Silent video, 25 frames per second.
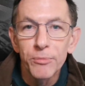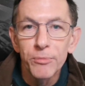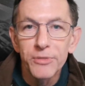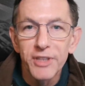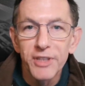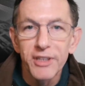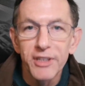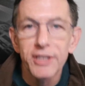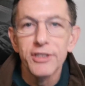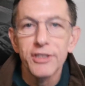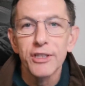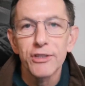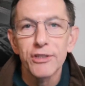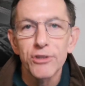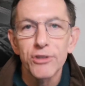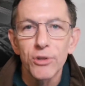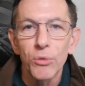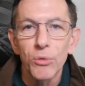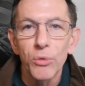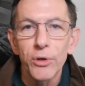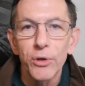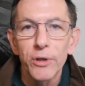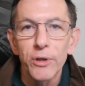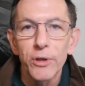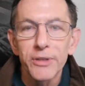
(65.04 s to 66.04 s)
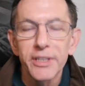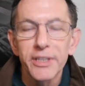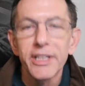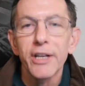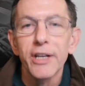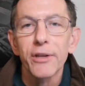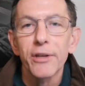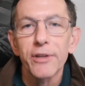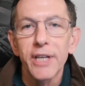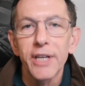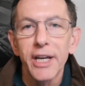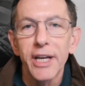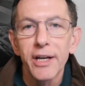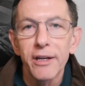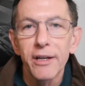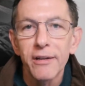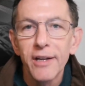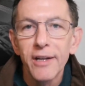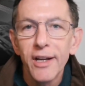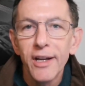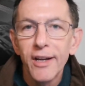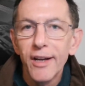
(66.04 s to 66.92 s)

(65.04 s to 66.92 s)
to the digital world in healthcare,